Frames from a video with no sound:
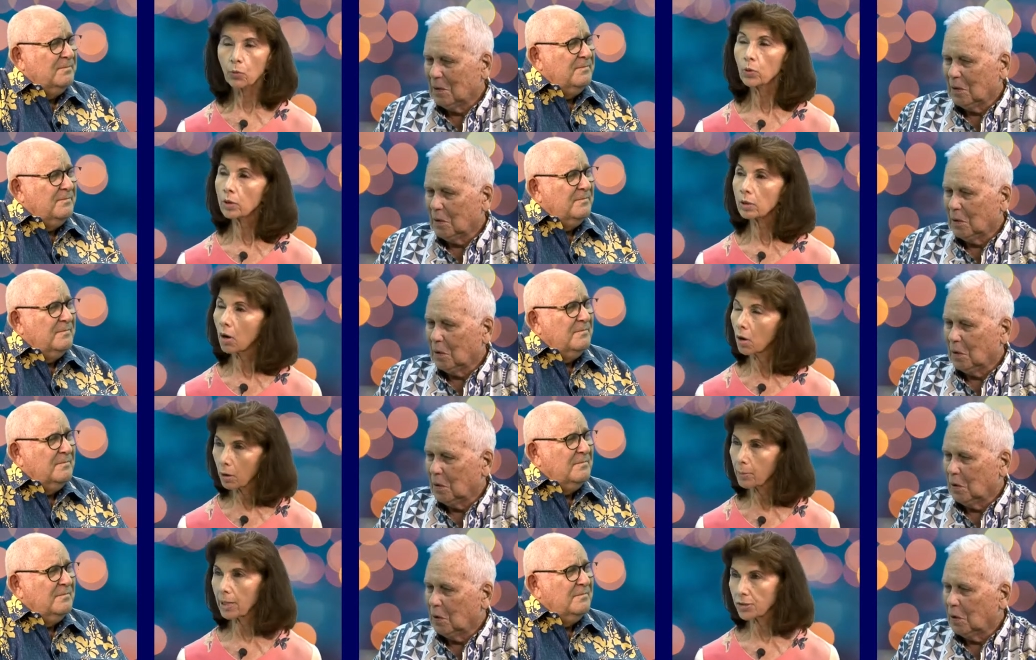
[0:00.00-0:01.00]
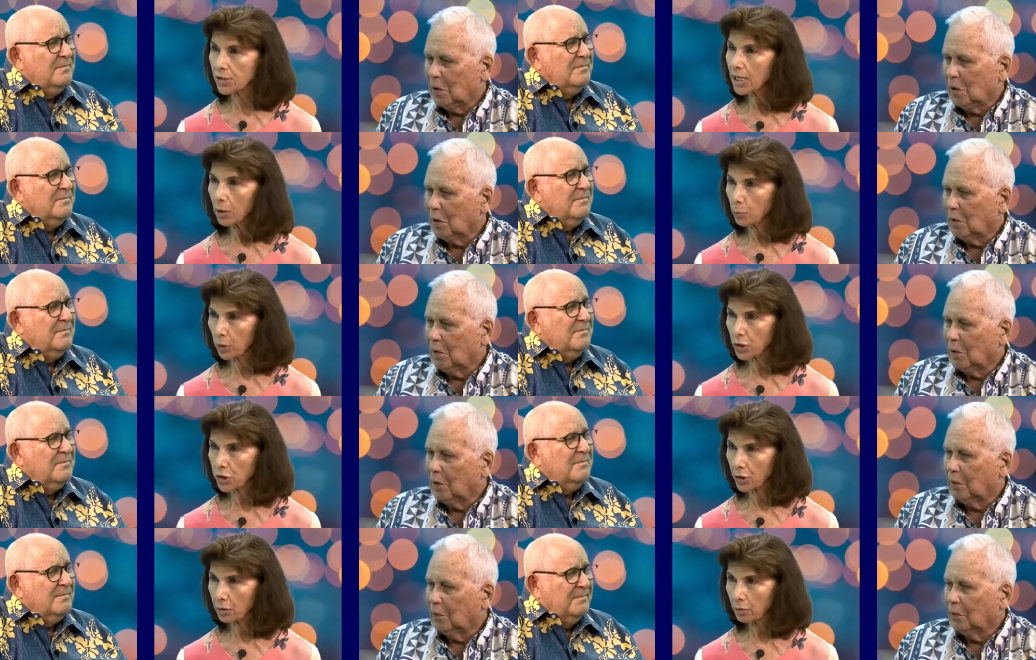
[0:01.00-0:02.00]
Speaker 1: we're all about
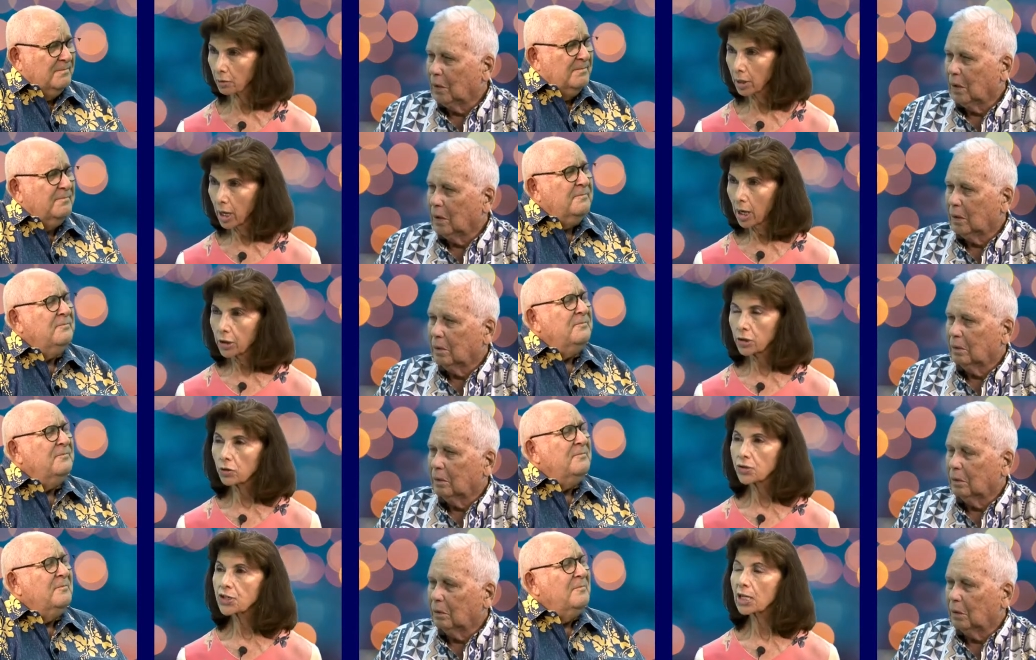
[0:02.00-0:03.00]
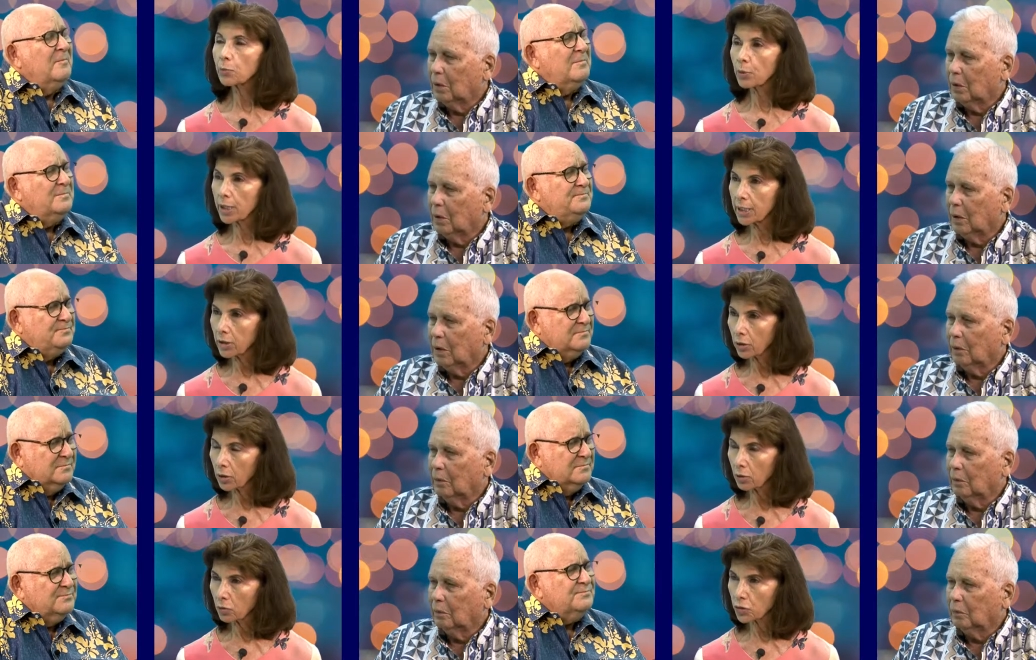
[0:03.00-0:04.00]
celebration. You know, celebrating our
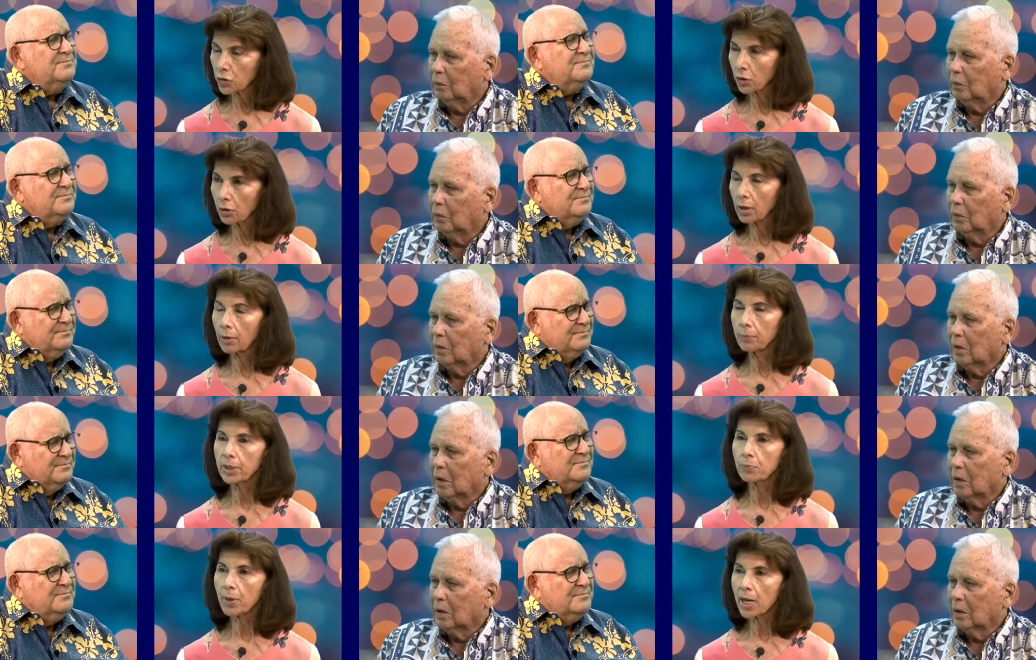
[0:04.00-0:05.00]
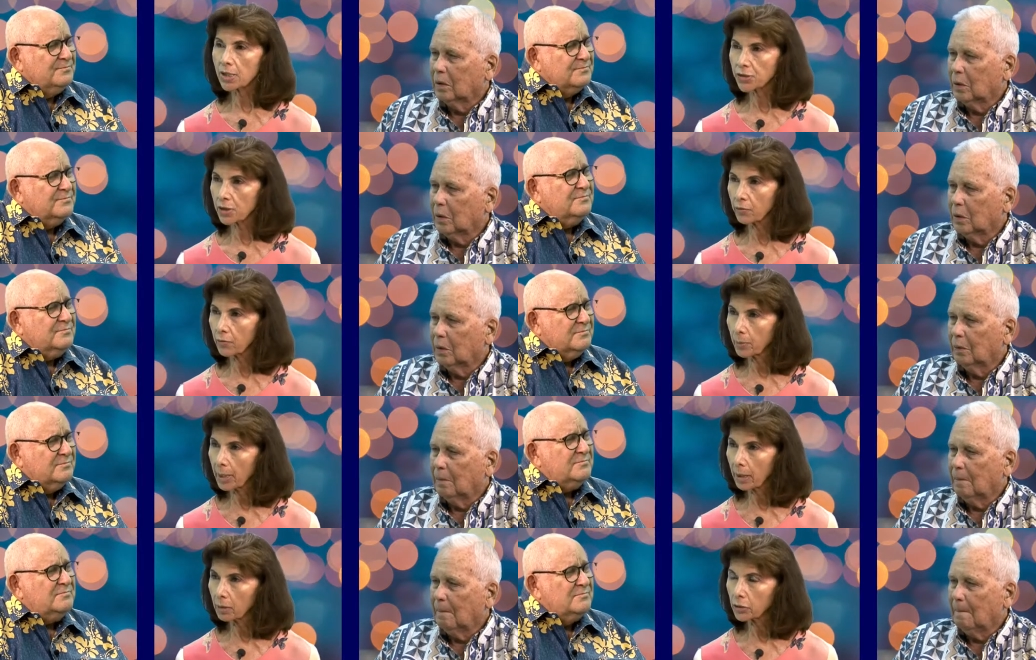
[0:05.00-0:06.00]
culture, um, being positive
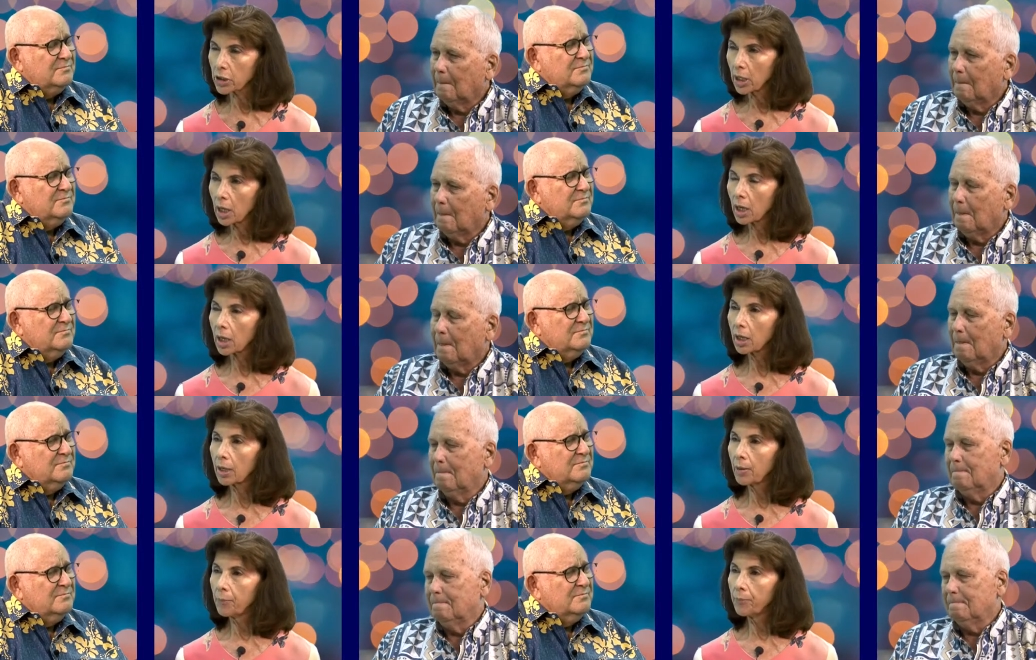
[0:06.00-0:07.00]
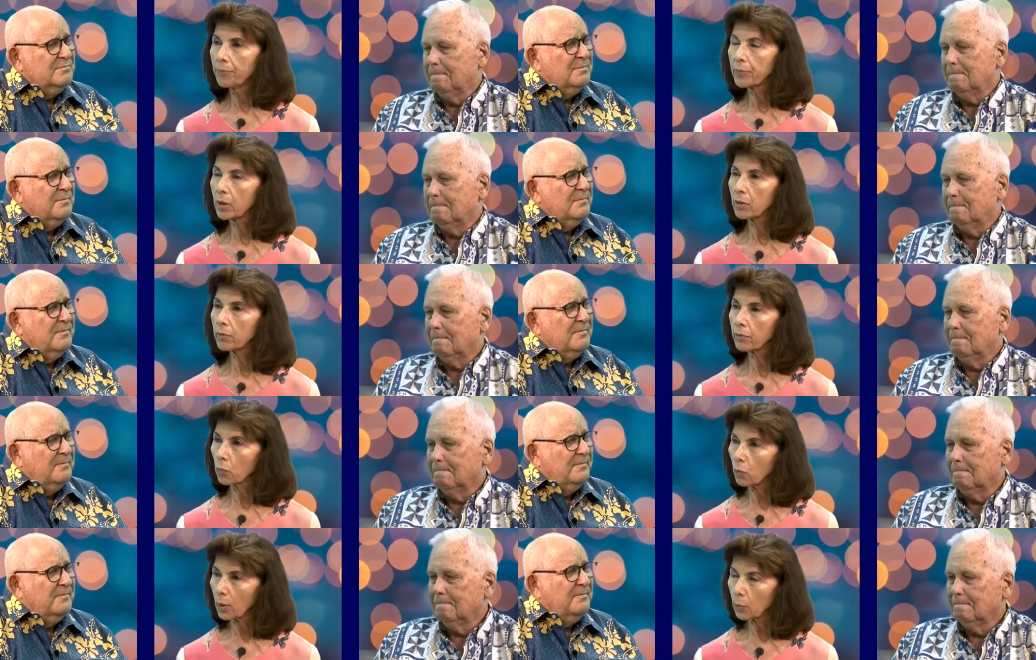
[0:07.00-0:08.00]
about um,
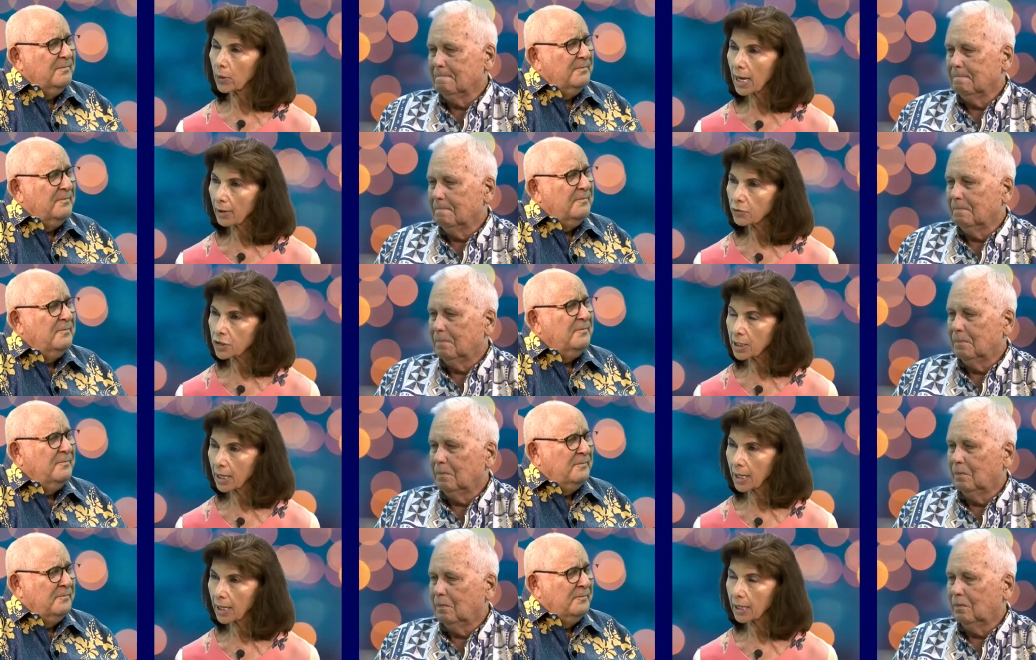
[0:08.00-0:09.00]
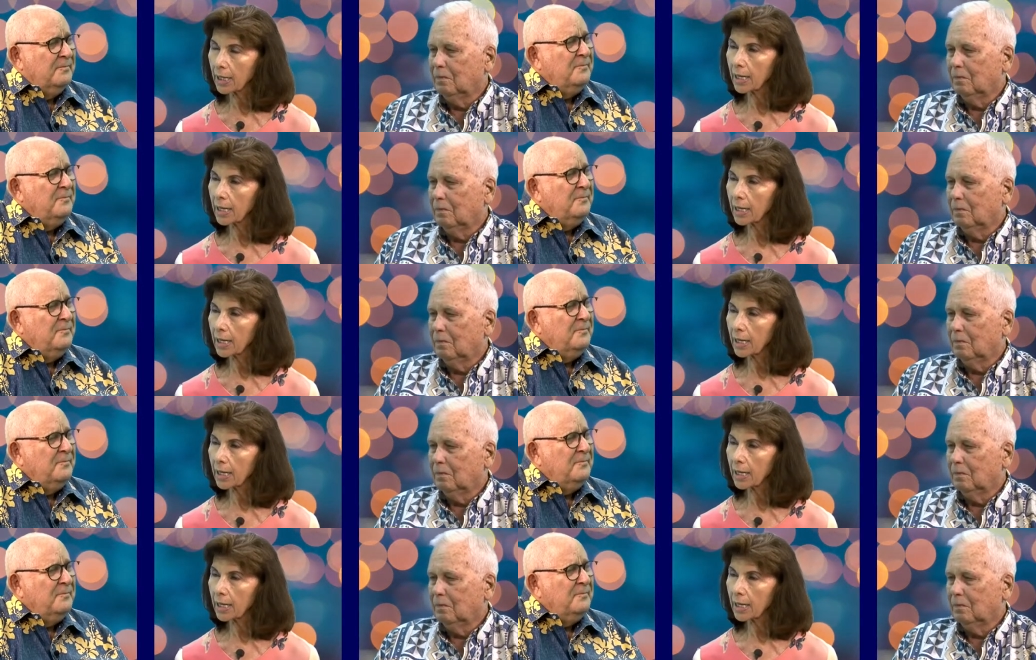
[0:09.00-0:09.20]
what we have today